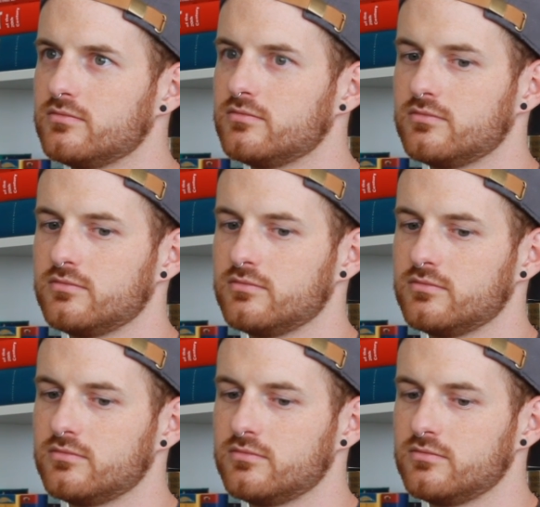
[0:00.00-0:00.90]
I was like,
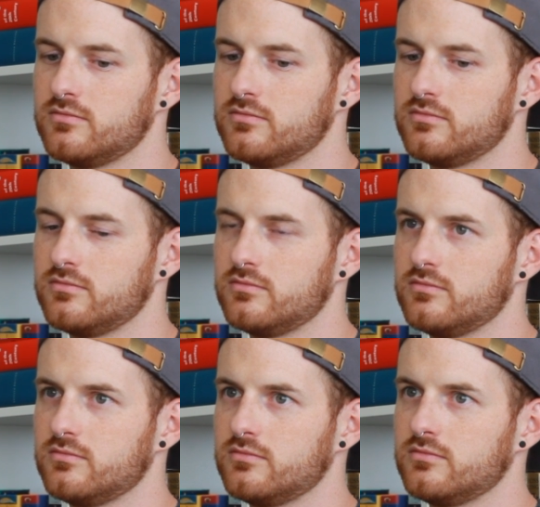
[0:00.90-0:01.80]
okay, well, I
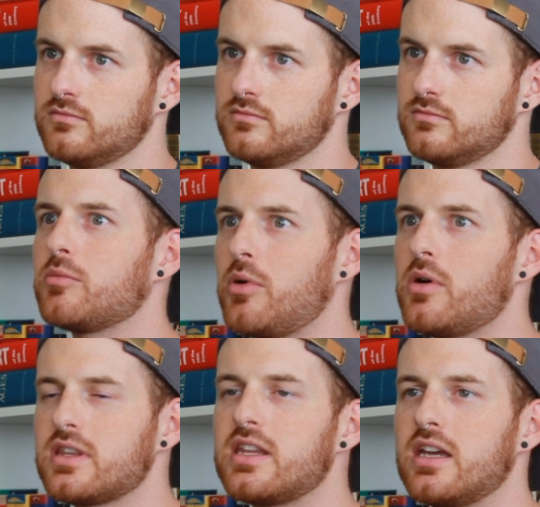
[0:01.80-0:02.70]
have to
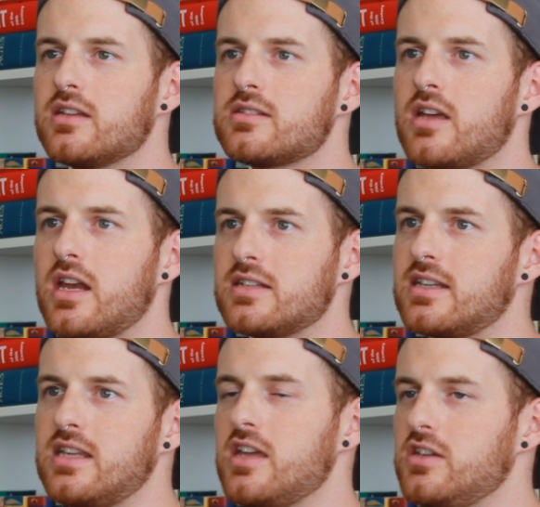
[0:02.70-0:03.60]
report this. And he's
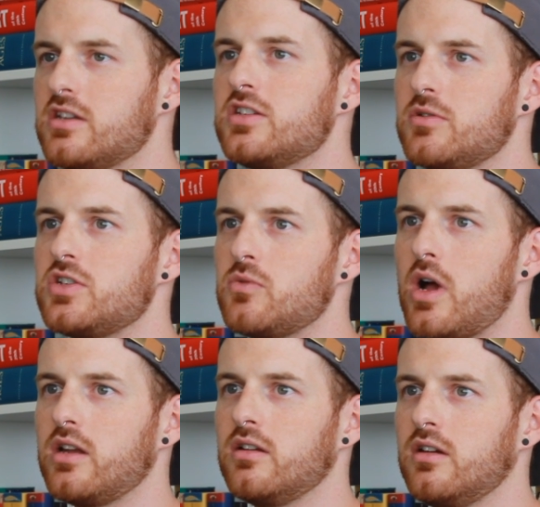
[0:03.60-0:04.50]
like, yeah, you can do what you
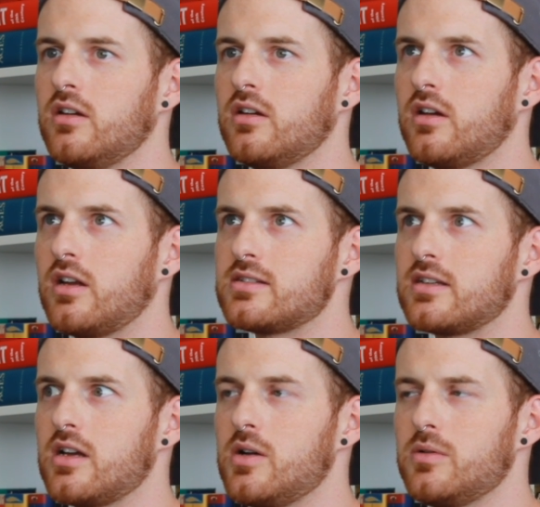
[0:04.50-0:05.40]
want. And I was
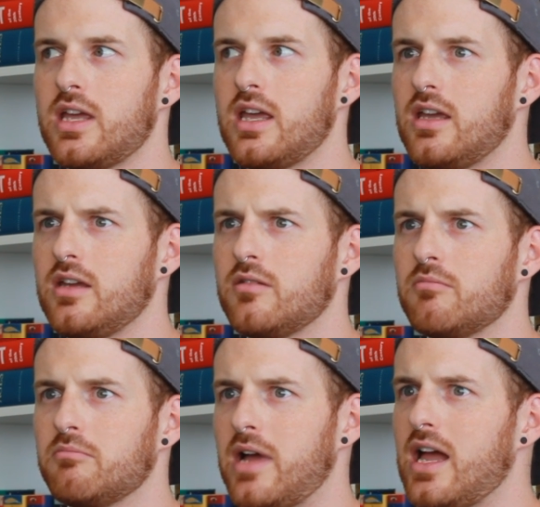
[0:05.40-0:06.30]
like, okay,
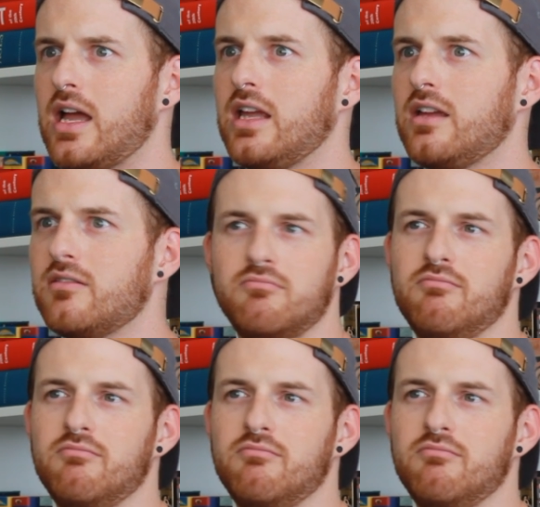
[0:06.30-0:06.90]
bye.